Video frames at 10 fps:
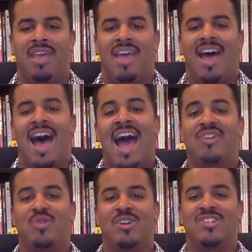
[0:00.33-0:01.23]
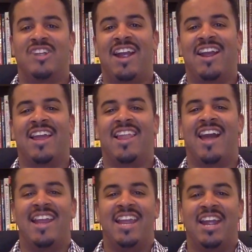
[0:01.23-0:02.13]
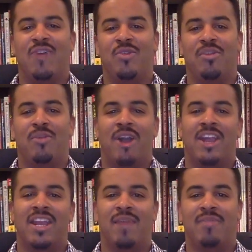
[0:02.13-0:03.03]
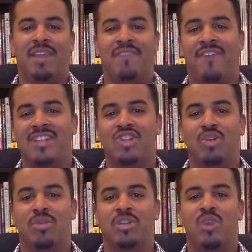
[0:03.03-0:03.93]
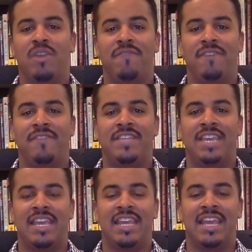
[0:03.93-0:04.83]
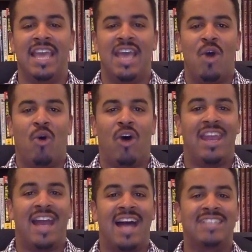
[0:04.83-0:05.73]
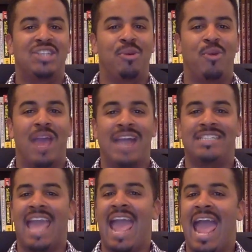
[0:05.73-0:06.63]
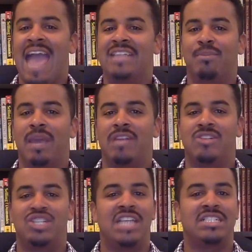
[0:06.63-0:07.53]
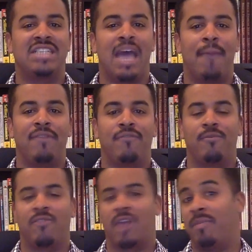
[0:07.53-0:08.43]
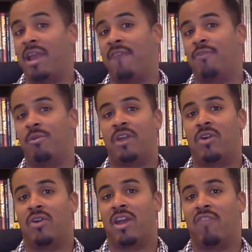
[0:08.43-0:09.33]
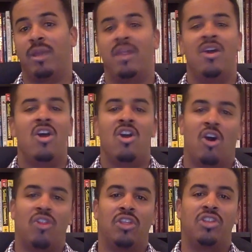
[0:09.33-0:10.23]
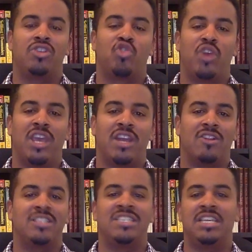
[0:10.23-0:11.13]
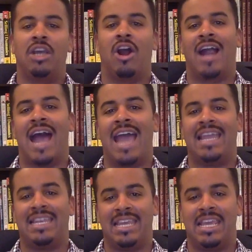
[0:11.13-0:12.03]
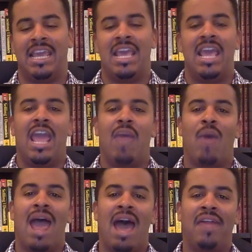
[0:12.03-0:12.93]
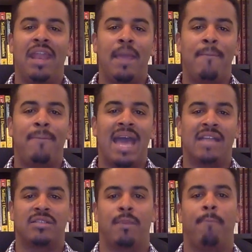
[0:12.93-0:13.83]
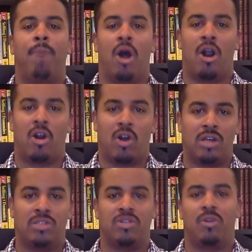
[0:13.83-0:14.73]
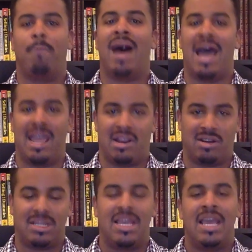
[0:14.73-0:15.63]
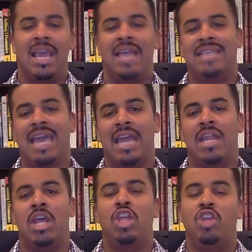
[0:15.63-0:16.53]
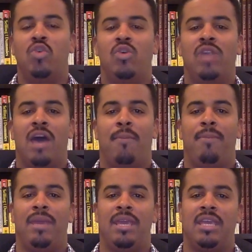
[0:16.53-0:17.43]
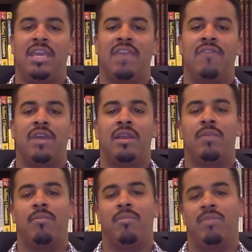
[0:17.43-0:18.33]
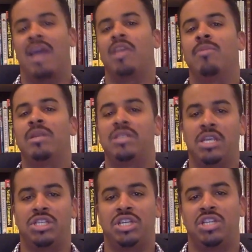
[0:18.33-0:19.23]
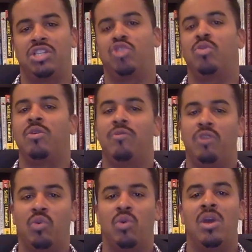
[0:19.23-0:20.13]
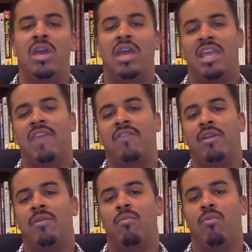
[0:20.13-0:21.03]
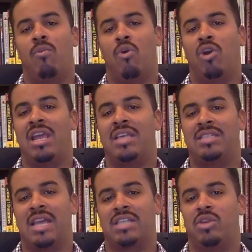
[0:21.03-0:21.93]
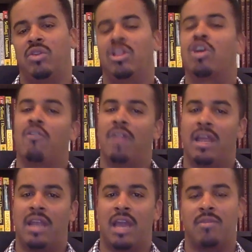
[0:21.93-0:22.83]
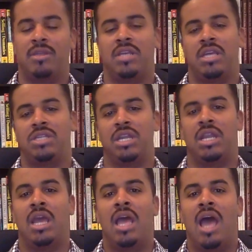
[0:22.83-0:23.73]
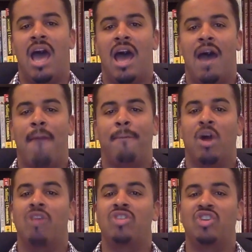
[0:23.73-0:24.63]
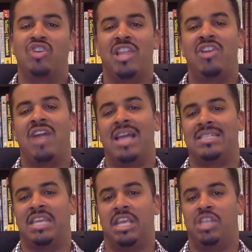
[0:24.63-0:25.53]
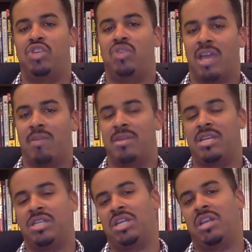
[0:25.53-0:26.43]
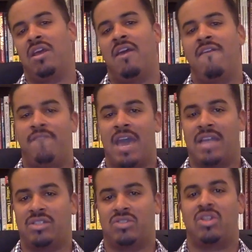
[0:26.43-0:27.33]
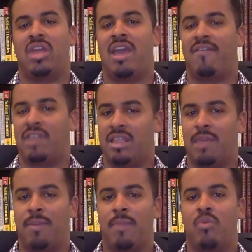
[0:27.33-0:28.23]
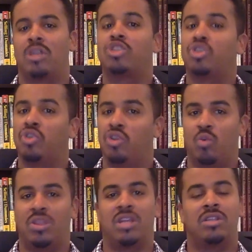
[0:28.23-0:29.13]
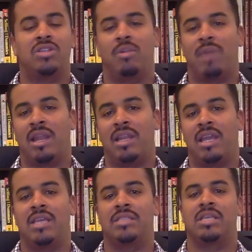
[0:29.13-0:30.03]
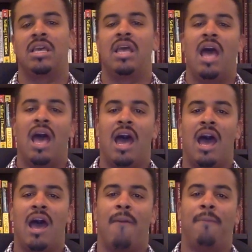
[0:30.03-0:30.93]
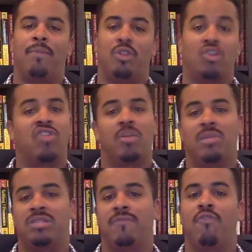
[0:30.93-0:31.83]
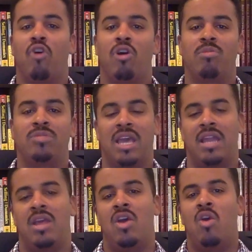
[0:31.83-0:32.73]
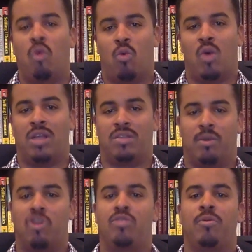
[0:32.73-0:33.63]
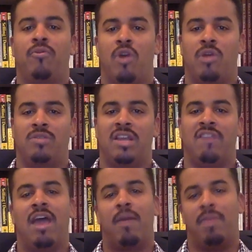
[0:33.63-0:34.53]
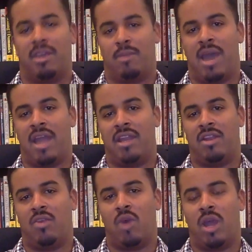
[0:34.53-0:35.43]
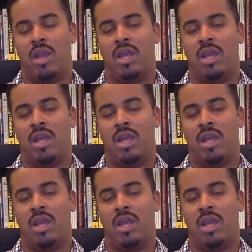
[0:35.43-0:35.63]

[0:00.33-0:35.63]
Hi, it's Realtor Eric Hellon here with your market update for October 2015. Well, in October, we actually had some major changes happen, come down from the federal government, called the TRID, or the TRID. And how that impacts borrowers or buyers is that you will now be given documentation to review and given more days to actually look over that documentation. But also your lender has to get you documentation faster, so they have to get that paperwork to you within a certain amount of days. There's also going to be some forms that were once multiple forms that have now been combined into one.